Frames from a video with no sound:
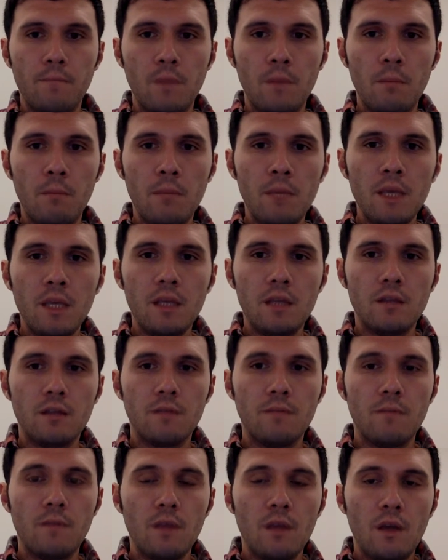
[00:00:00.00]
meet
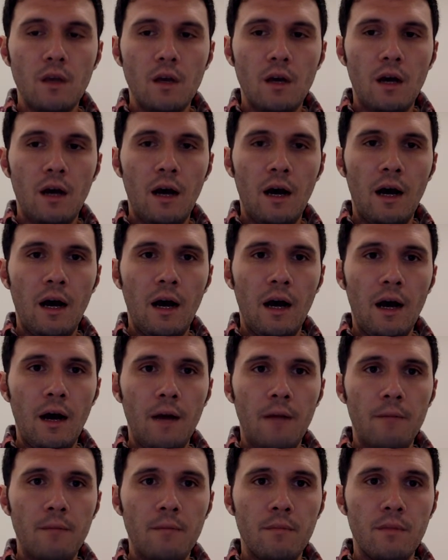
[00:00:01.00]

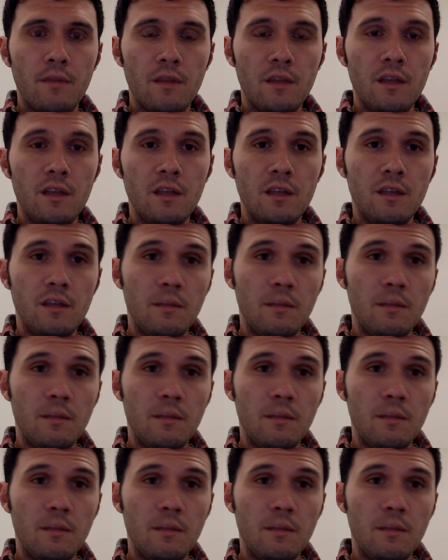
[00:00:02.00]
the